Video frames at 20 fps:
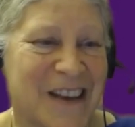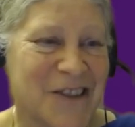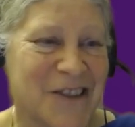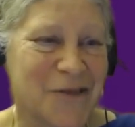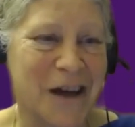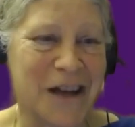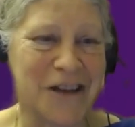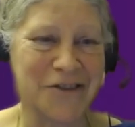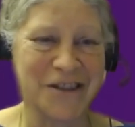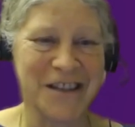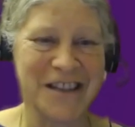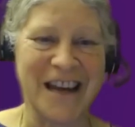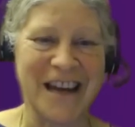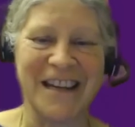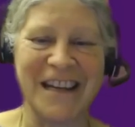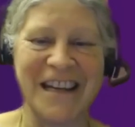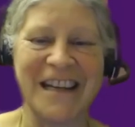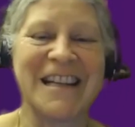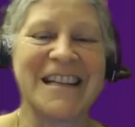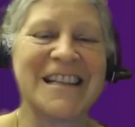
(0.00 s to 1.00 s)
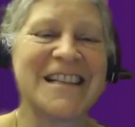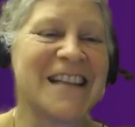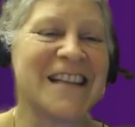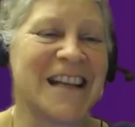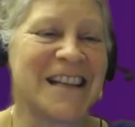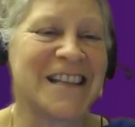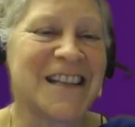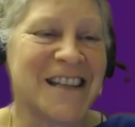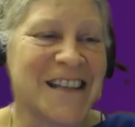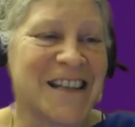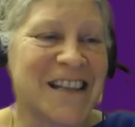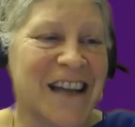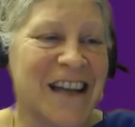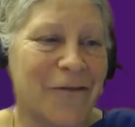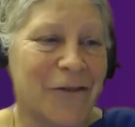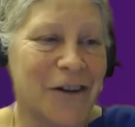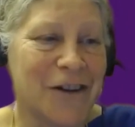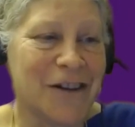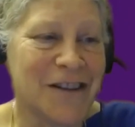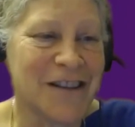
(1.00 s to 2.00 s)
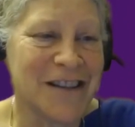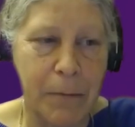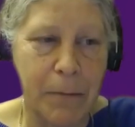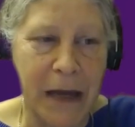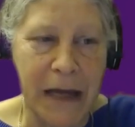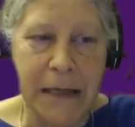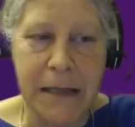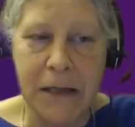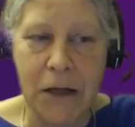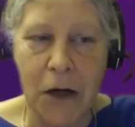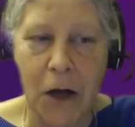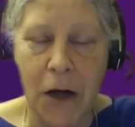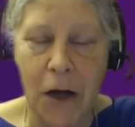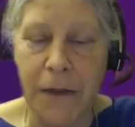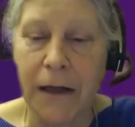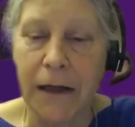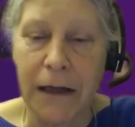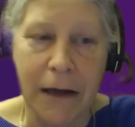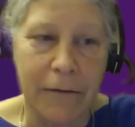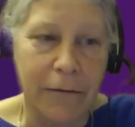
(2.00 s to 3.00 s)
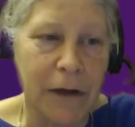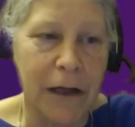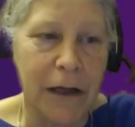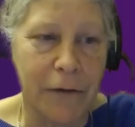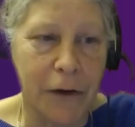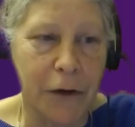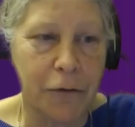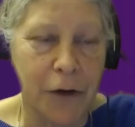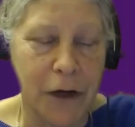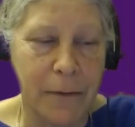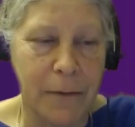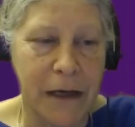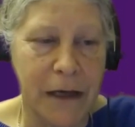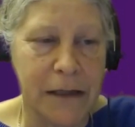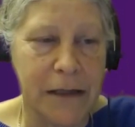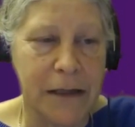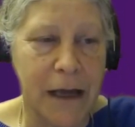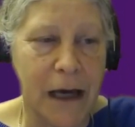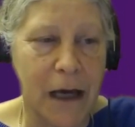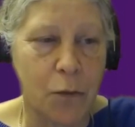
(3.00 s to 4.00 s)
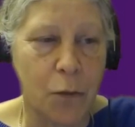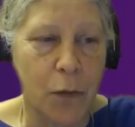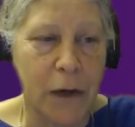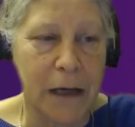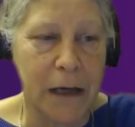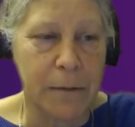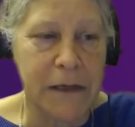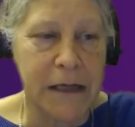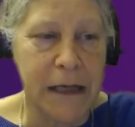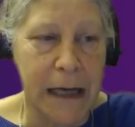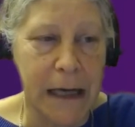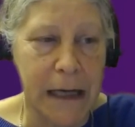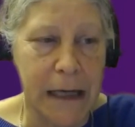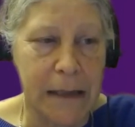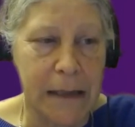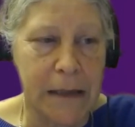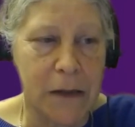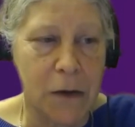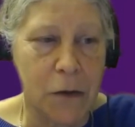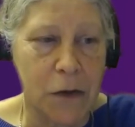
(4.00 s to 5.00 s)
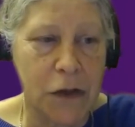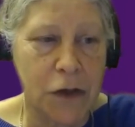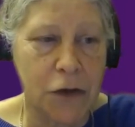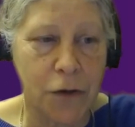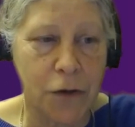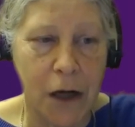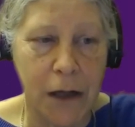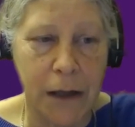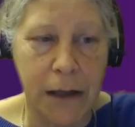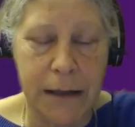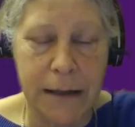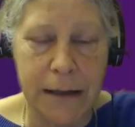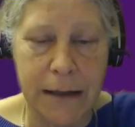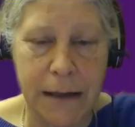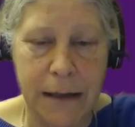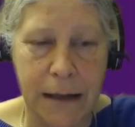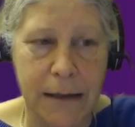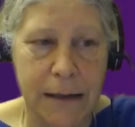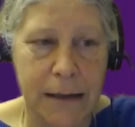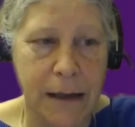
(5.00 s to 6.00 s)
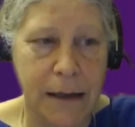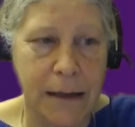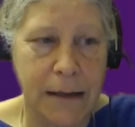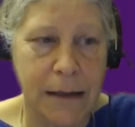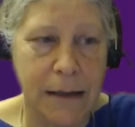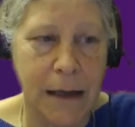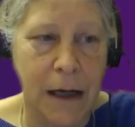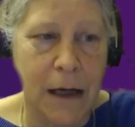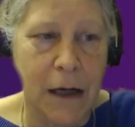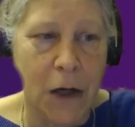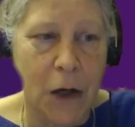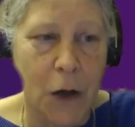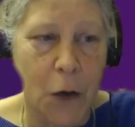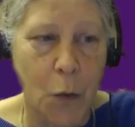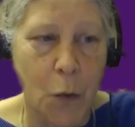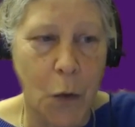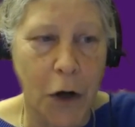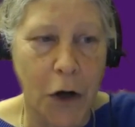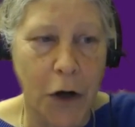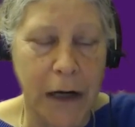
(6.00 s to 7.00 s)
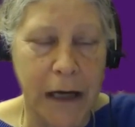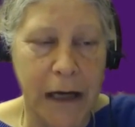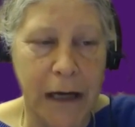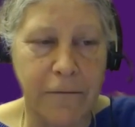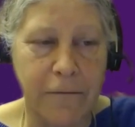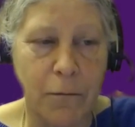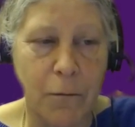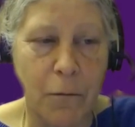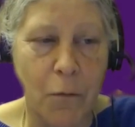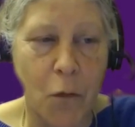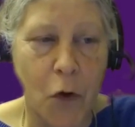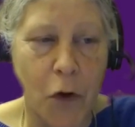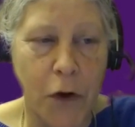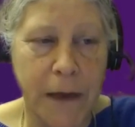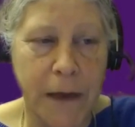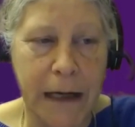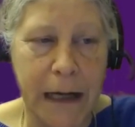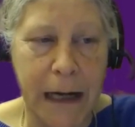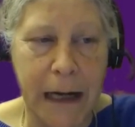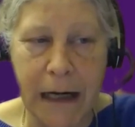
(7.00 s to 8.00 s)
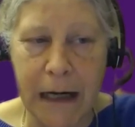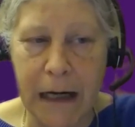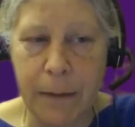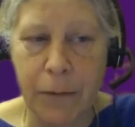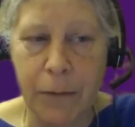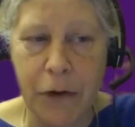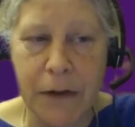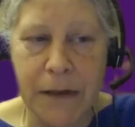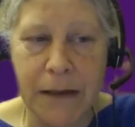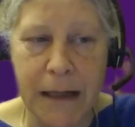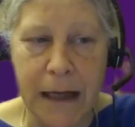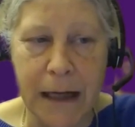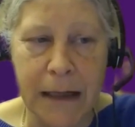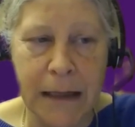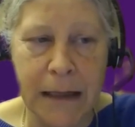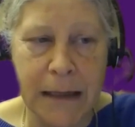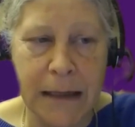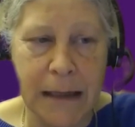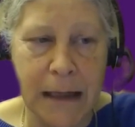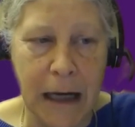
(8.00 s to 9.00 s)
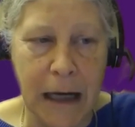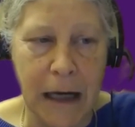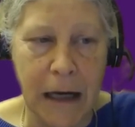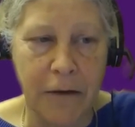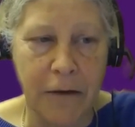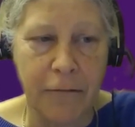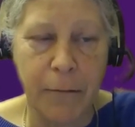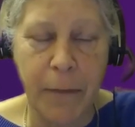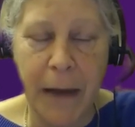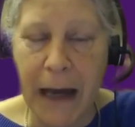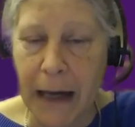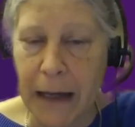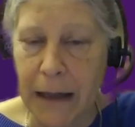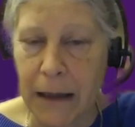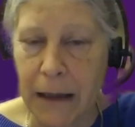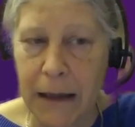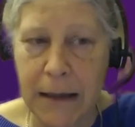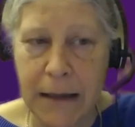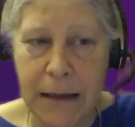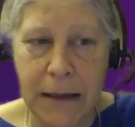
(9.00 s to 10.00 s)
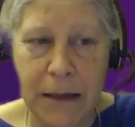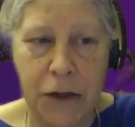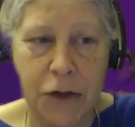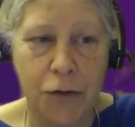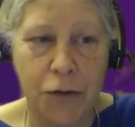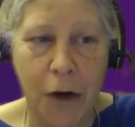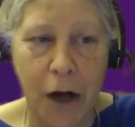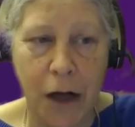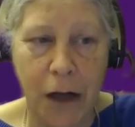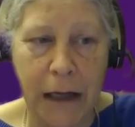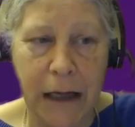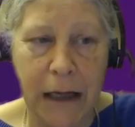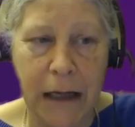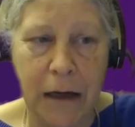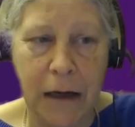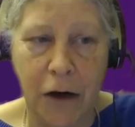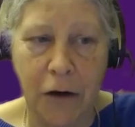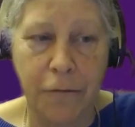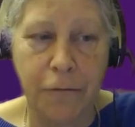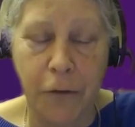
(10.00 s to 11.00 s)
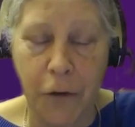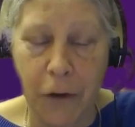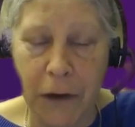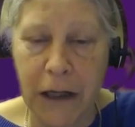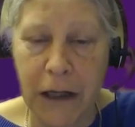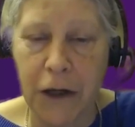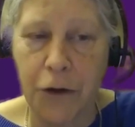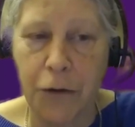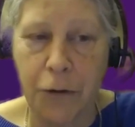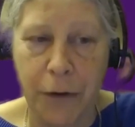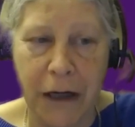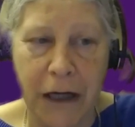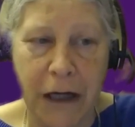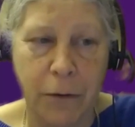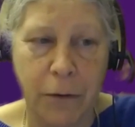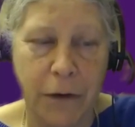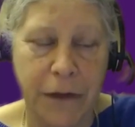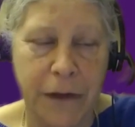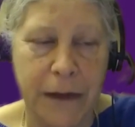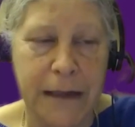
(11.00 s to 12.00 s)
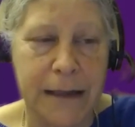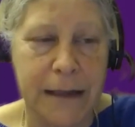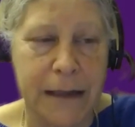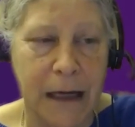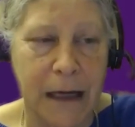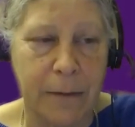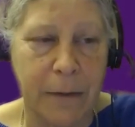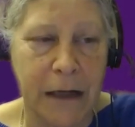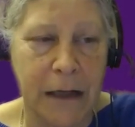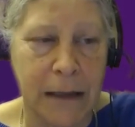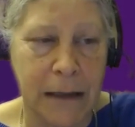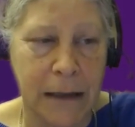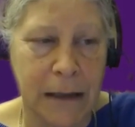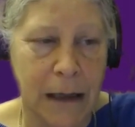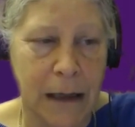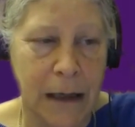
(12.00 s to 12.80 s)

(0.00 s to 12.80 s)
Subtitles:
So understanding consensus level based on the level of agreement that we obtain. So strong consensus were if more than 80% of panelists strongly or fully agreed with the statement.